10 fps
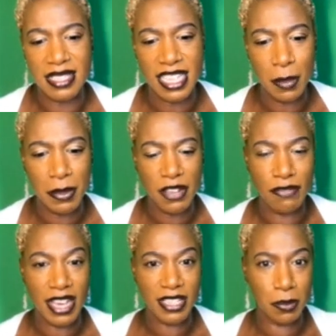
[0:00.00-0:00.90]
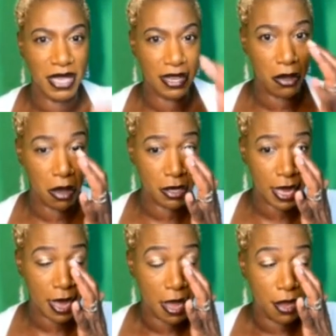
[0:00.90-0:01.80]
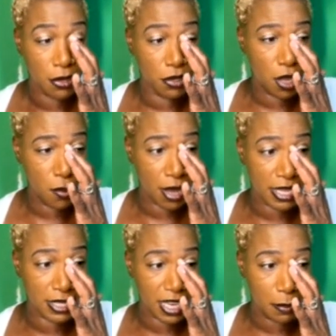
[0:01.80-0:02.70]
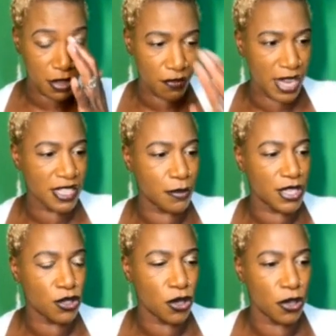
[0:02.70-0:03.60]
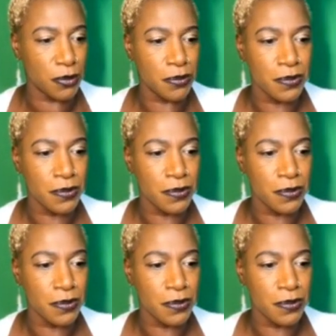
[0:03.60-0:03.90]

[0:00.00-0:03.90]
deeply affected me. I can't lie. You know what? It's deeply affected me too.